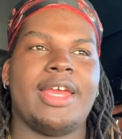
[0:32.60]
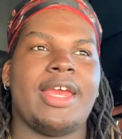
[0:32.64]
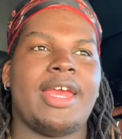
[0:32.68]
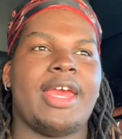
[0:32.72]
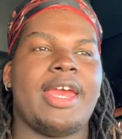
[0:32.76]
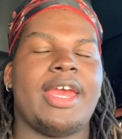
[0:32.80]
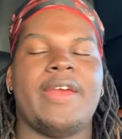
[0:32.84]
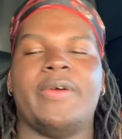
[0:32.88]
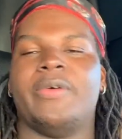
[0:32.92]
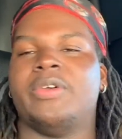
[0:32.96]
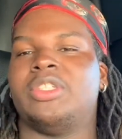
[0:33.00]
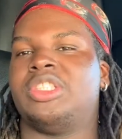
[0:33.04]

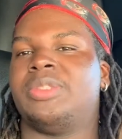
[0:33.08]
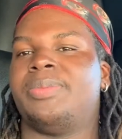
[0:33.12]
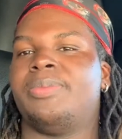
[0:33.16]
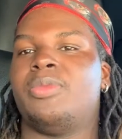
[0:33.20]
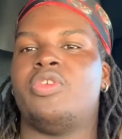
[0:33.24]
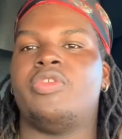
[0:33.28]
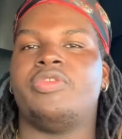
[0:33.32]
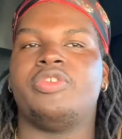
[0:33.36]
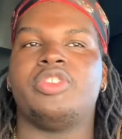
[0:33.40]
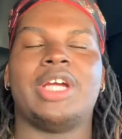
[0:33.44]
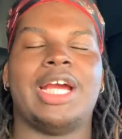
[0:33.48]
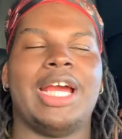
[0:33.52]
it was
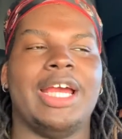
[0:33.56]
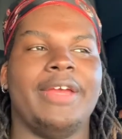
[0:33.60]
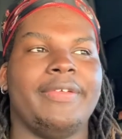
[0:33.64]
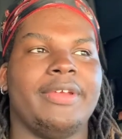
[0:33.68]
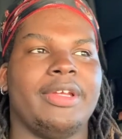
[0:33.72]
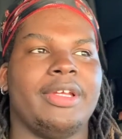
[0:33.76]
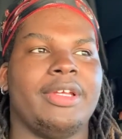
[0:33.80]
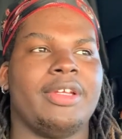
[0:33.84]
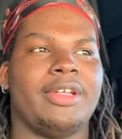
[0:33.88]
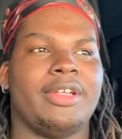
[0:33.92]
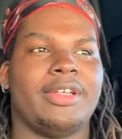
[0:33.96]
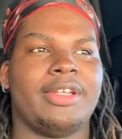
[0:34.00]
smooth
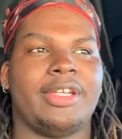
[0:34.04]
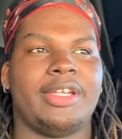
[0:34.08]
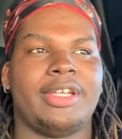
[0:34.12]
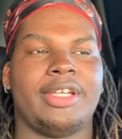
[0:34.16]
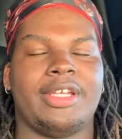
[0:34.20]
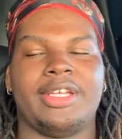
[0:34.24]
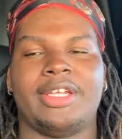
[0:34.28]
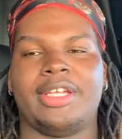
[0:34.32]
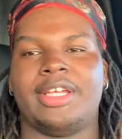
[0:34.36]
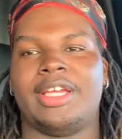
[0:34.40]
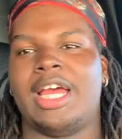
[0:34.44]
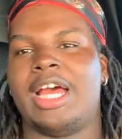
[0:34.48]
driving.
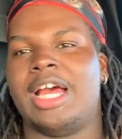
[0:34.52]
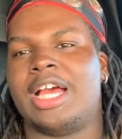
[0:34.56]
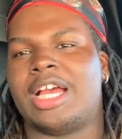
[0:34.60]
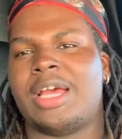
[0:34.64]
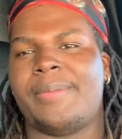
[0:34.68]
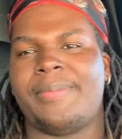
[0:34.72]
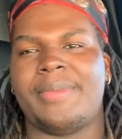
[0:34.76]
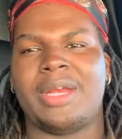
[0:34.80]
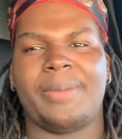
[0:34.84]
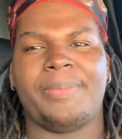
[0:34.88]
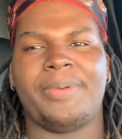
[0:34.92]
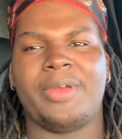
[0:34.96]

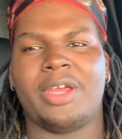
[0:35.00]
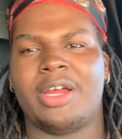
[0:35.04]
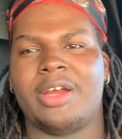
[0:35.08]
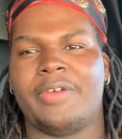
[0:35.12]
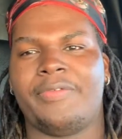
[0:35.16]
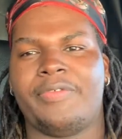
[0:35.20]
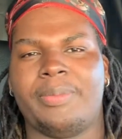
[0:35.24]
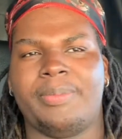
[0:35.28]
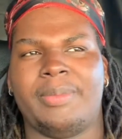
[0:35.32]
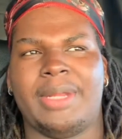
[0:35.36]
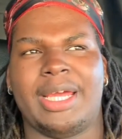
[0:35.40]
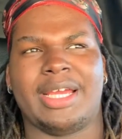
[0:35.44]
Coming up here
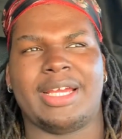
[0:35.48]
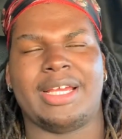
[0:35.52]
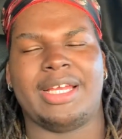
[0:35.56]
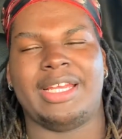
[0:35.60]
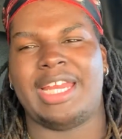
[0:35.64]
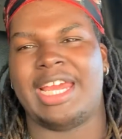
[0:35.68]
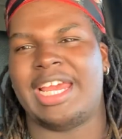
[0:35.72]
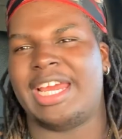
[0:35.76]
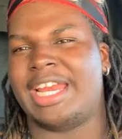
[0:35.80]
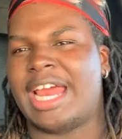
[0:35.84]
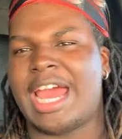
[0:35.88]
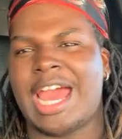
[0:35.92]
from like a
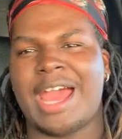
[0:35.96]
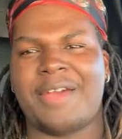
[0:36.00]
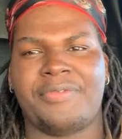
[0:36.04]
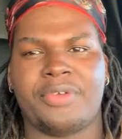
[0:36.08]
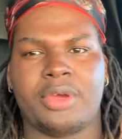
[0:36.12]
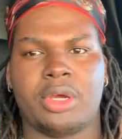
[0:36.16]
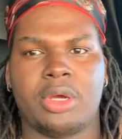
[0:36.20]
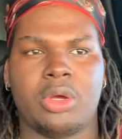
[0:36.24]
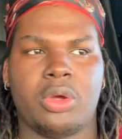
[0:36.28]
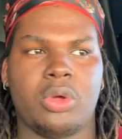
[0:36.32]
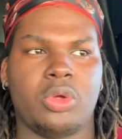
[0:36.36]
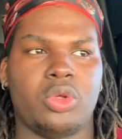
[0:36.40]
day and a half
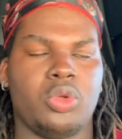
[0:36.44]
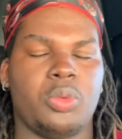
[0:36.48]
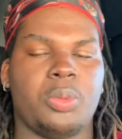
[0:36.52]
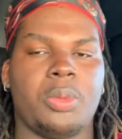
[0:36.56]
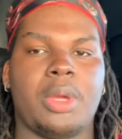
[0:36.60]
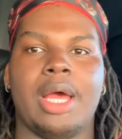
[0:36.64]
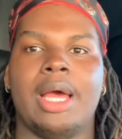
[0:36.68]
ago.